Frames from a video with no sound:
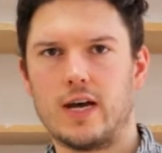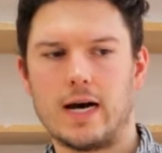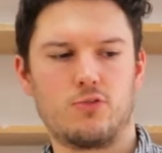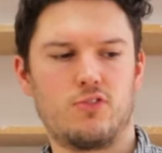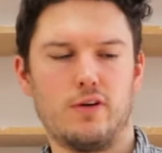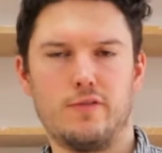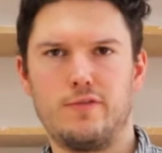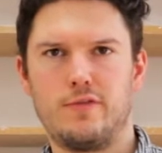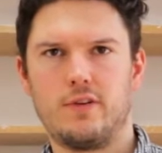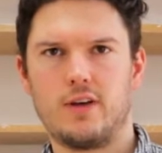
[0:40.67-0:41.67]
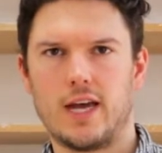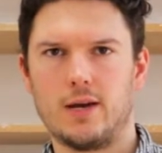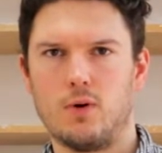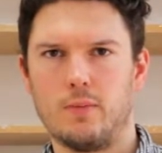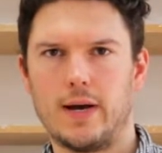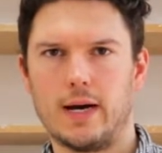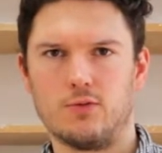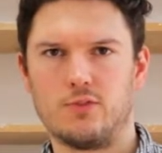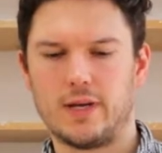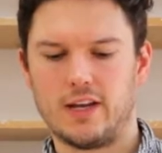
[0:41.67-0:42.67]
out of a 1
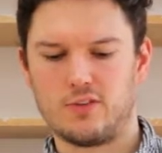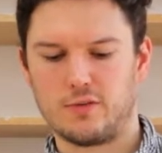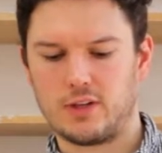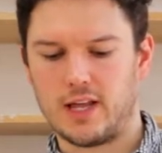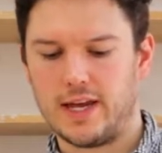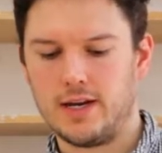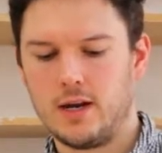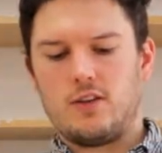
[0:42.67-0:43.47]
pound piece of clay.